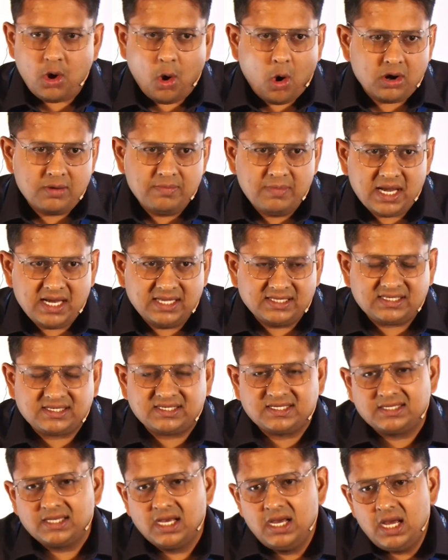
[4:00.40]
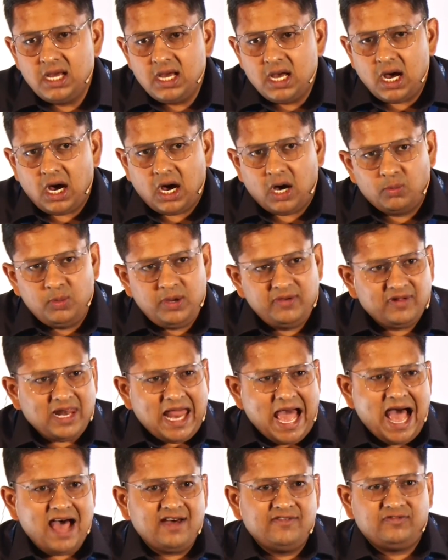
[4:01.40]
odd minutes. We will
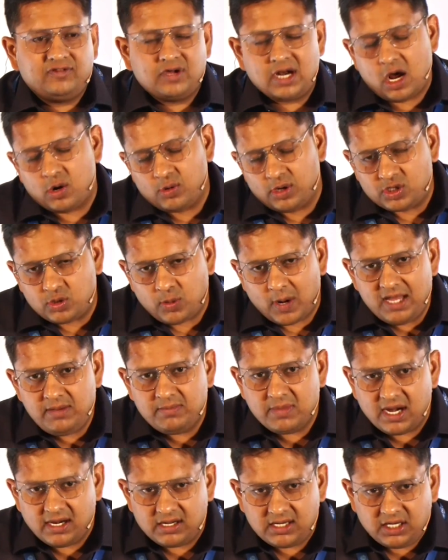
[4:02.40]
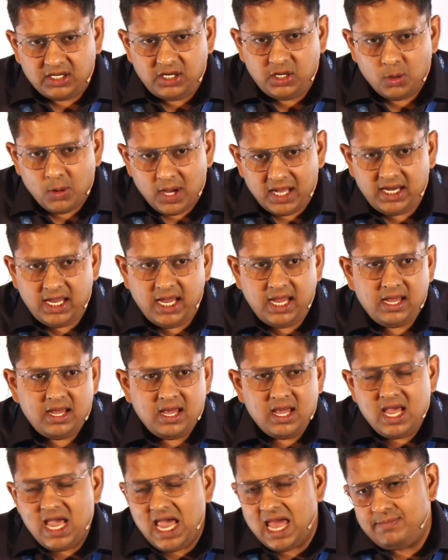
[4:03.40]
have around a 20-minute
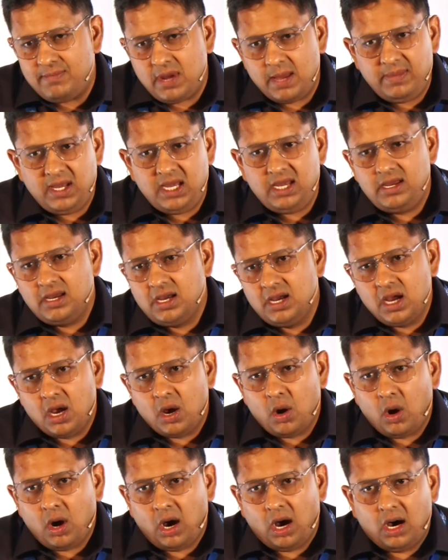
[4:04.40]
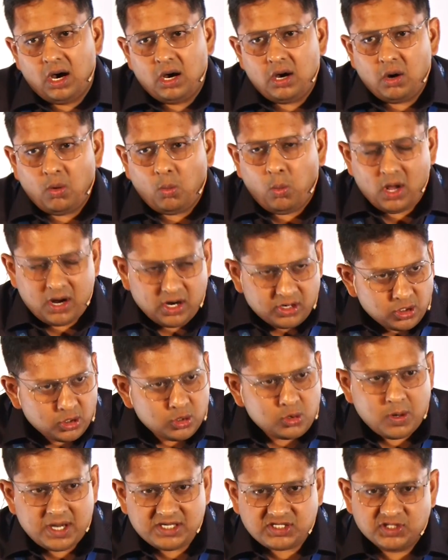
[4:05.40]
Q&A and maybe 1 or 2
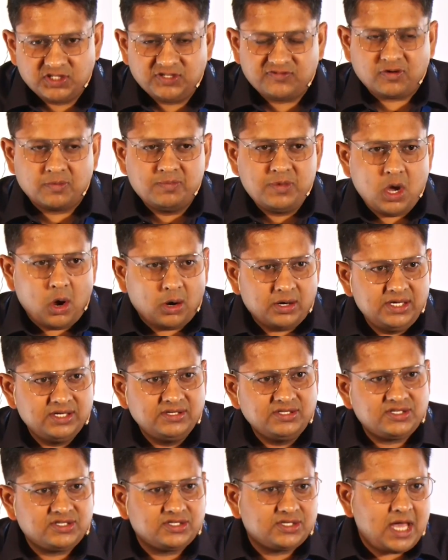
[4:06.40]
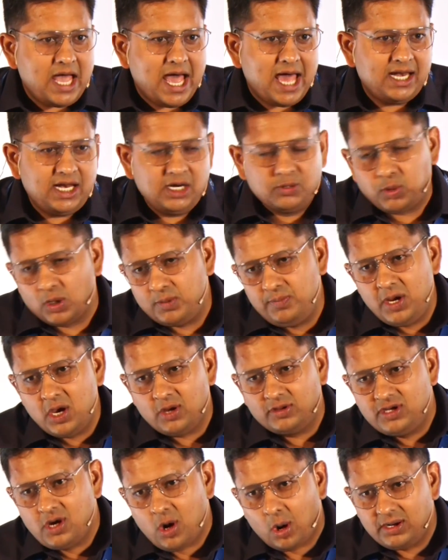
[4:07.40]
questions from the audience, and it would be
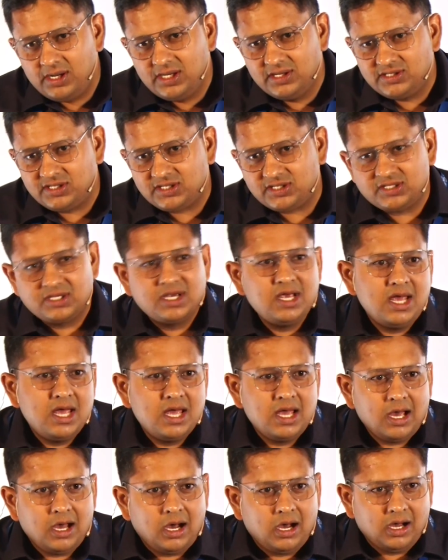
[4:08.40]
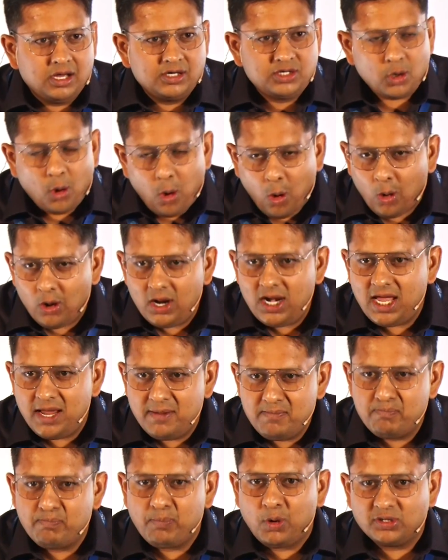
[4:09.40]
on the audience to hold
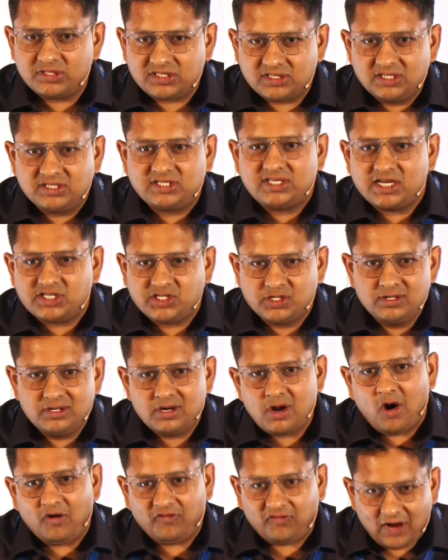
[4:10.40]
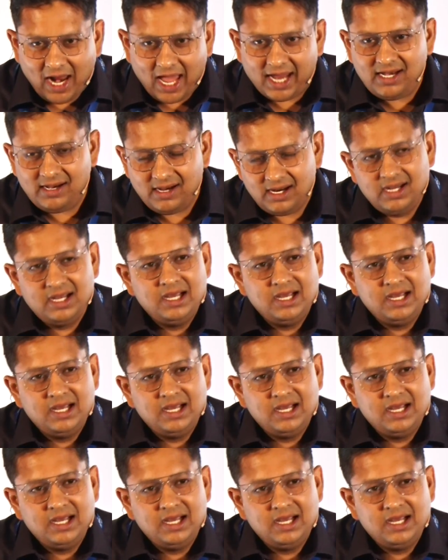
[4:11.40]
him post the session offline.